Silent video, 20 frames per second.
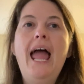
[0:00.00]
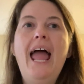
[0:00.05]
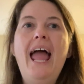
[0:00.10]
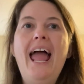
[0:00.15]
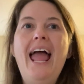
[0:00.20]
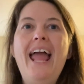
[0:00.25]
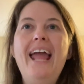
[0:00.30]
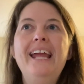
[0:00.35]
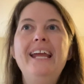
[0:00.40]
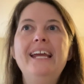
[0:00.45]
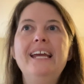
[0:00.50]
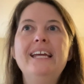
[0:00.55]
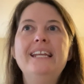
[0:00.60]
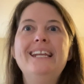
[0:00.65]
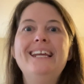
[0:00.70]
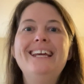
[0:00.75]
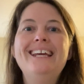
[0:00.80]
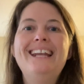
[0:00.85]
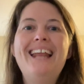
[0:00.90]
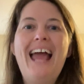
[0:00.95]
And
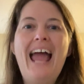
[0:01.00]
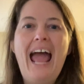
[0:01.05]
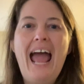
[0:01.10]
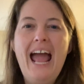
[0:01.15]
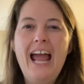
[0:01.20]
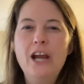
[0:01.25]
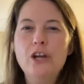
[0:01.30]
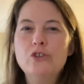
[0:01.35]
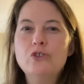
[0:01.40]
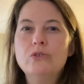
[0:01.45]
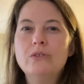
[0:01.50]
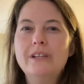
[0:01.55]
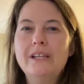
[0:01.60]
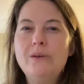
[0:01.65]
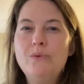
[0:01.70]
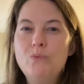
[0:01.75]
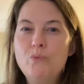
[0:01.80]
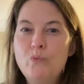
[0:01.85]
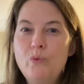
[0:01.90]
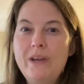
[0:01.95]
it actually
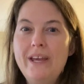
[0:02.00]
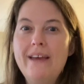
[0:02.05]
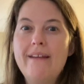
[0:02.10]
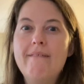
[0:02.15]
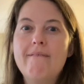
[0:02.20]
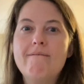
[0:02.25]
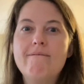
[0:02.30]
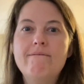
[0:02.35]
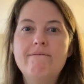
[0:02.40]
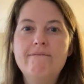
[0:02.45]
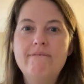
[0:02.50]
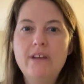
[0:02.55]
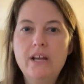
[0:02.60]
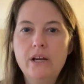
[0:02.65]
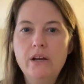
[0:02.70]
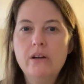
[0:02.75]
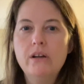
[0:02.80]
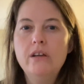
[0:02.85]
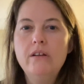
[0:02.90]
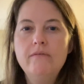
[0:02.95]
went
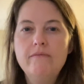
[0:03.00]
very,